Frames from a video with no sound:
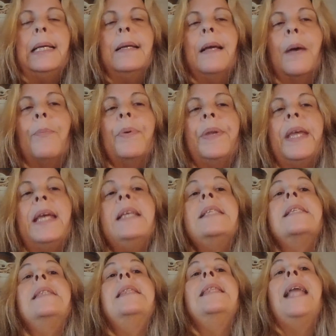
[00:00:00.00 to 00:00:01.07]
A couple
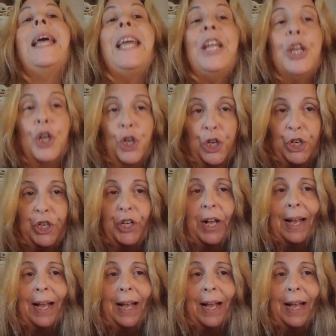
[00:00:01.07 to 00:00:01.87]
days later,